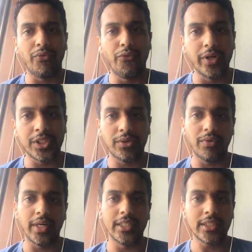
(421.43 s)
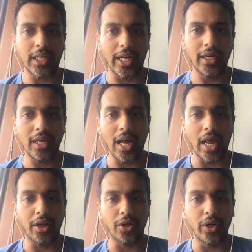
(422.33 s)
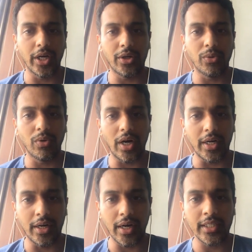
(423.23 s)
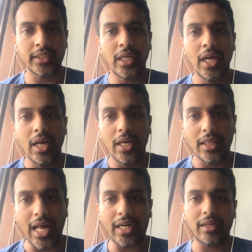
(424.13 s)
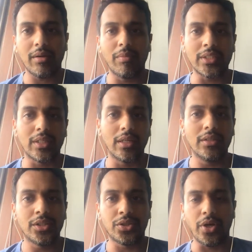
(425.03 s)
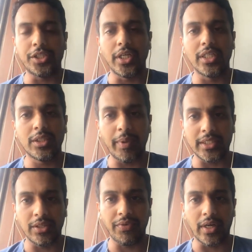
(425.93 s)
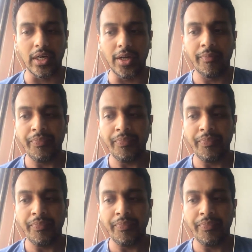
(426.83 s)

which one is tight and you need to address that muscle stretching specifically.